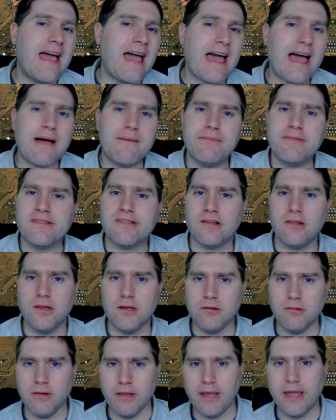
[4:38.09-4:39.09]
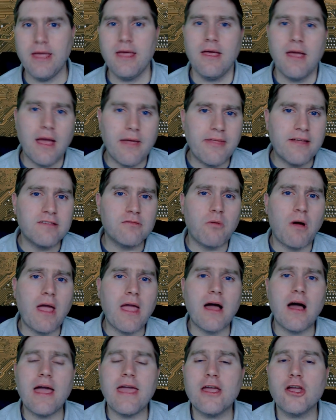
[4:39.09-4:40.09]
Absolutely. And that's
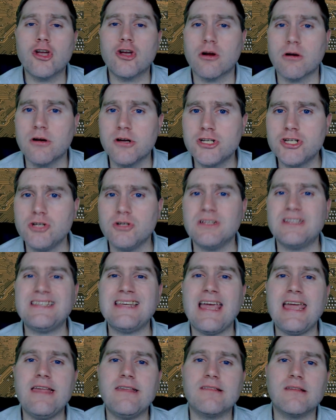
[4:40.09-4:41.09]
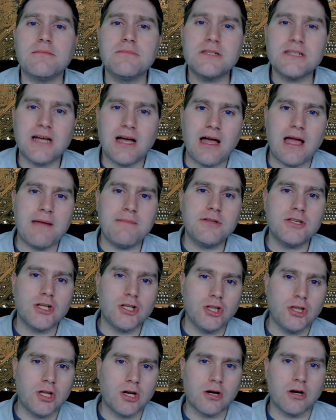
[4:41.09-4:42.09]
why I encourage you to take some time
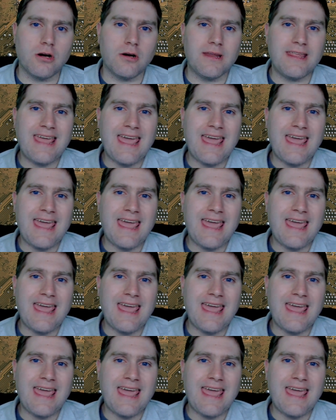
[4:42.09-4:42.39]
to learn,